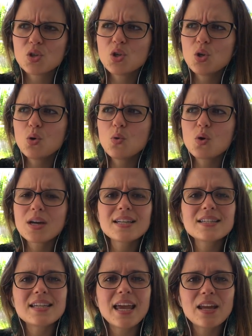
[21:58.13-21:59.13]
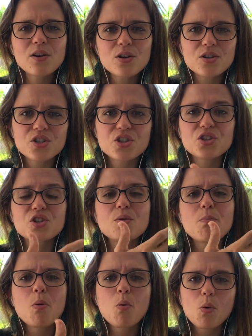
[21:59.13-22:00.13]
new containers to
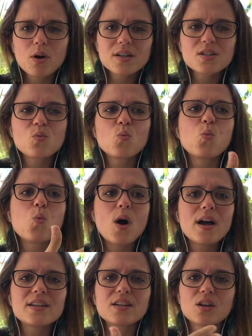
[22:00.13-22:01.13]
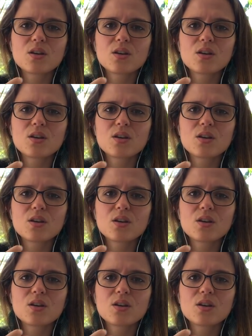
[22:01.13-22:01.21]
support what